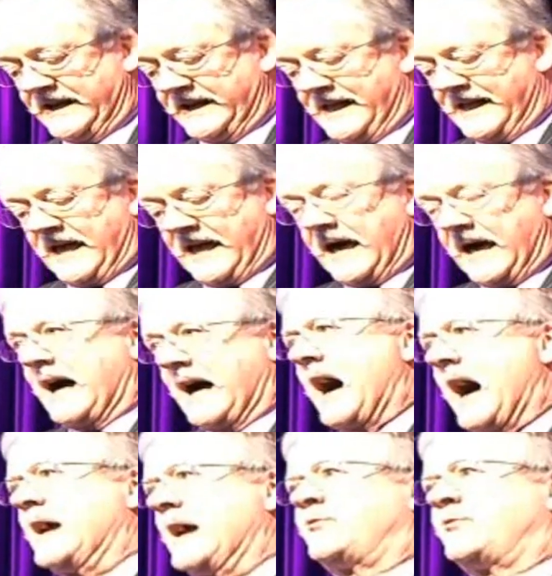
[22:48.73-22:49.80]
Uh, I
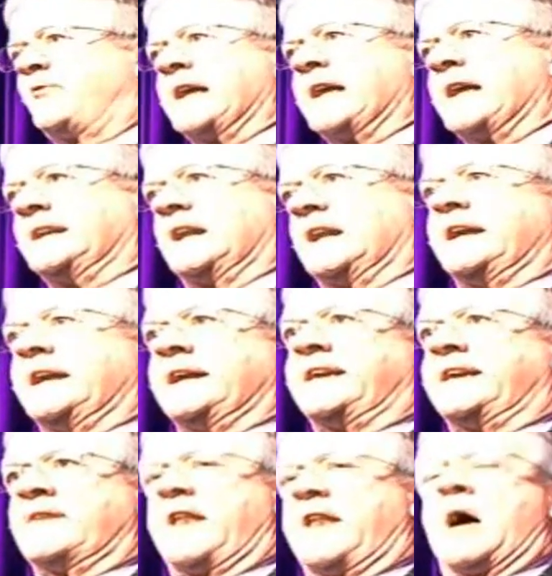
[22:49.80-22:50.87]
have finally given
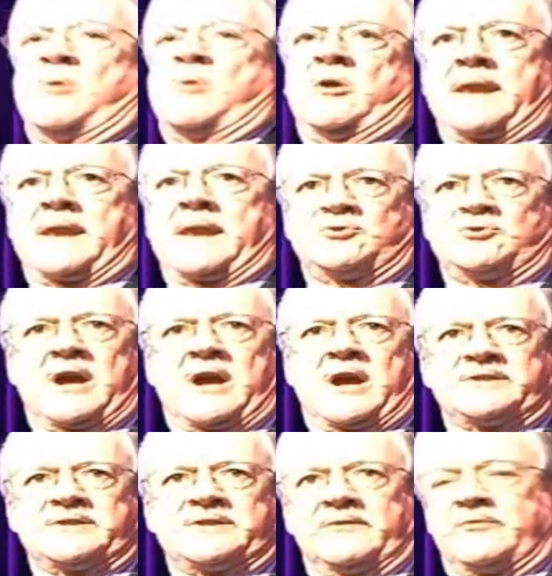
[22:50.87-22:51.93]
up on that
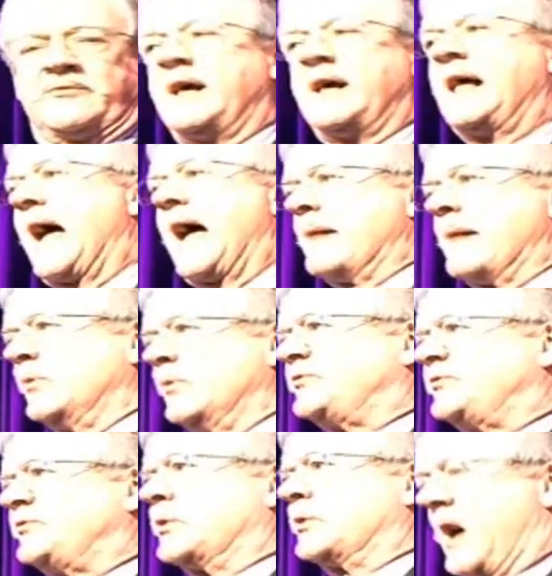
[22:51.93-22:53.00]
objective and moved to a
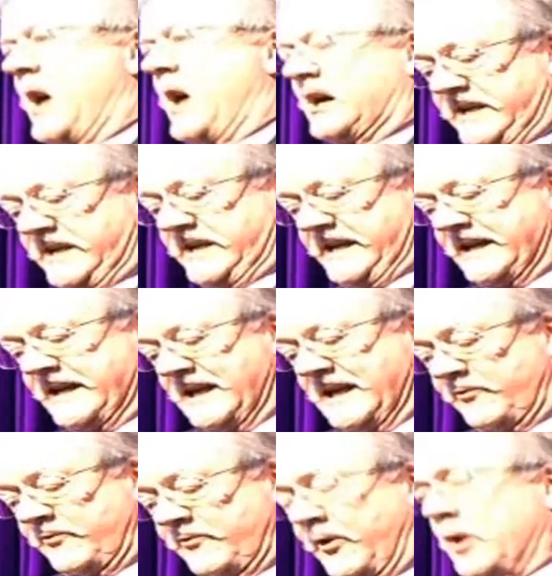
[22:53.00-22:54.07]
party
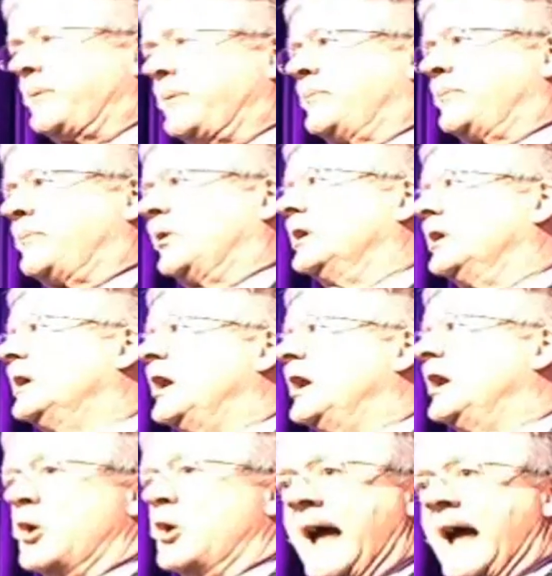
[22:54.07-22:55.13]
full of people who
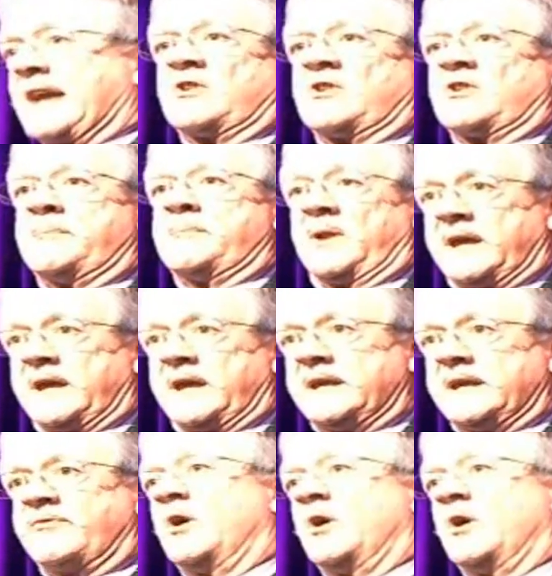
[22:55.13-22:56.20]
actually
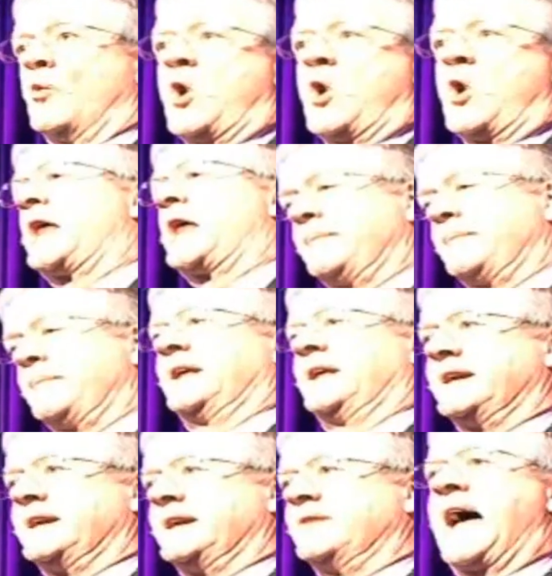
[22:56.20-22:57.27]
believe what I
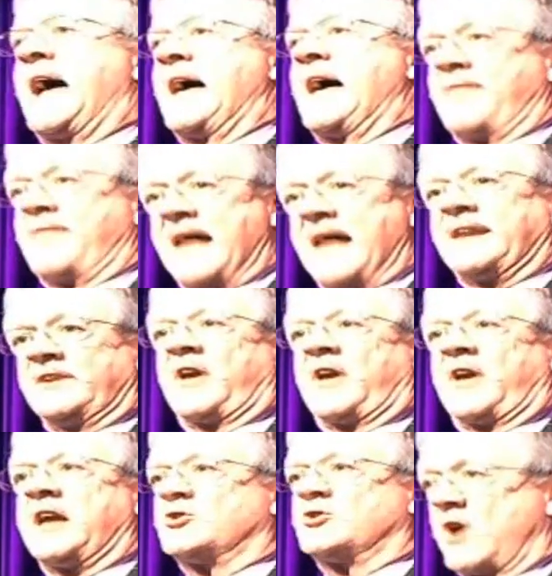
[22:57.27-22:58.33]
believe, and that is a
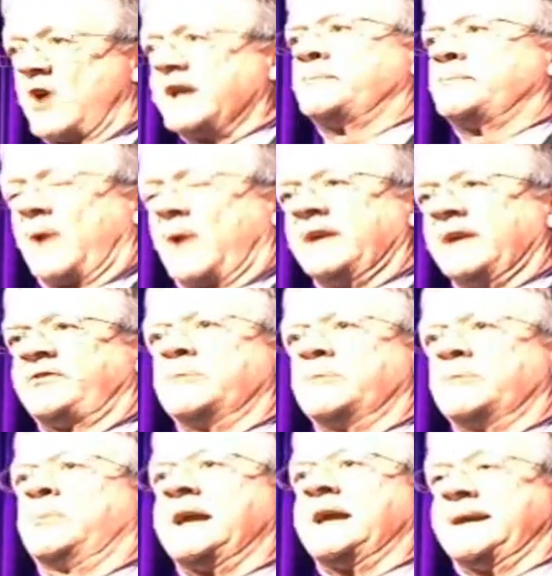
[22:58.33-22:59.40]
great place to
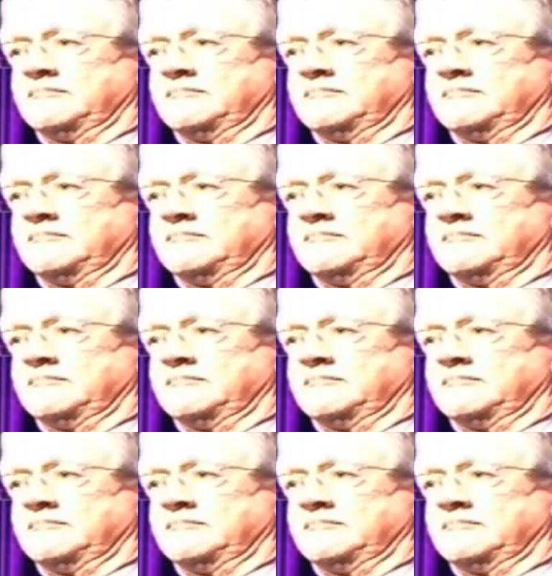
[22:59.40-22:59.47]
be.